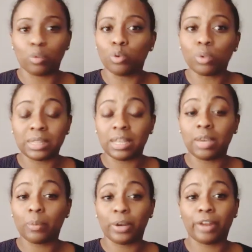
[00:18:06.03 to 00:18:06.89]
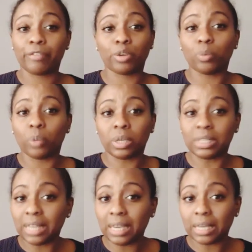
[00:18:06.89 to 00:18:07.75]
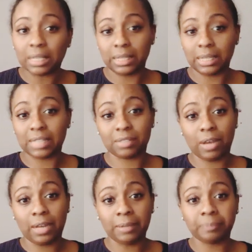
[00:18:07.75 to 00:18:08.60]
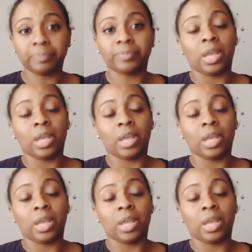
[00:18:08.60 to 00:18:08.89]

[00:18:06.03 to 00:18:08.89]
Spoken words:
You can think whatever you want to think. That's fine. Right.